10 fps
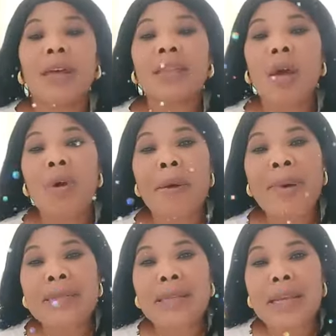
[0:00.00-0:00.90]
Now that one
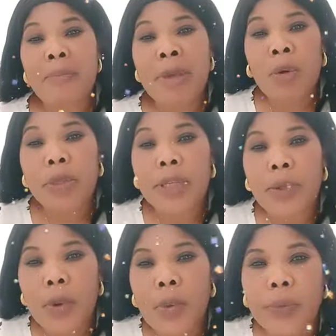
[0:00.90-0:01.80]
about tell me when they
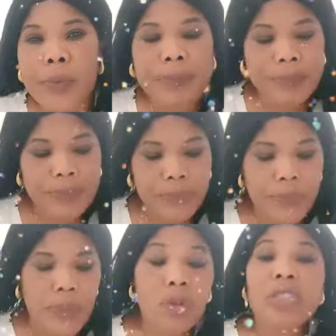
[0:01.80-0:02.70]
talk.
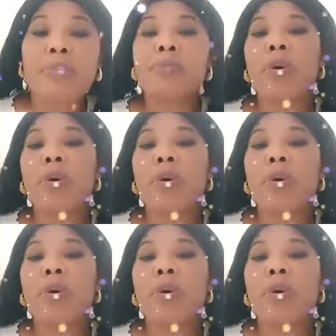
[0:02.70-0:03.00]
You go see people.